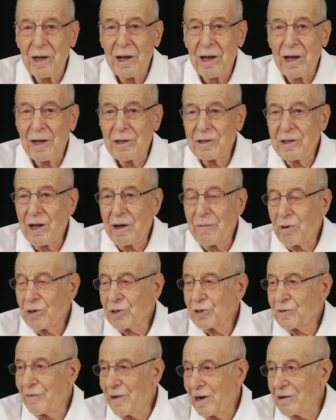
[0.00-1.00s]
and I
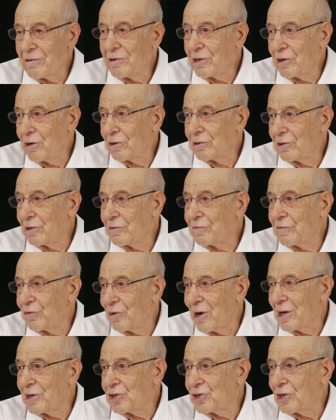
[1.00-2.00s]
was very good in
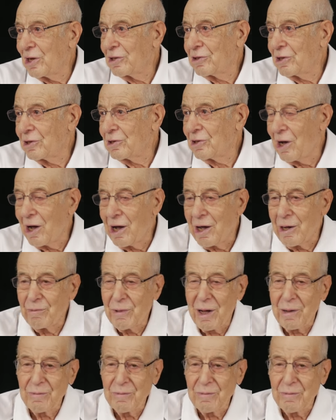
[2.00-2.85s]
French at the time.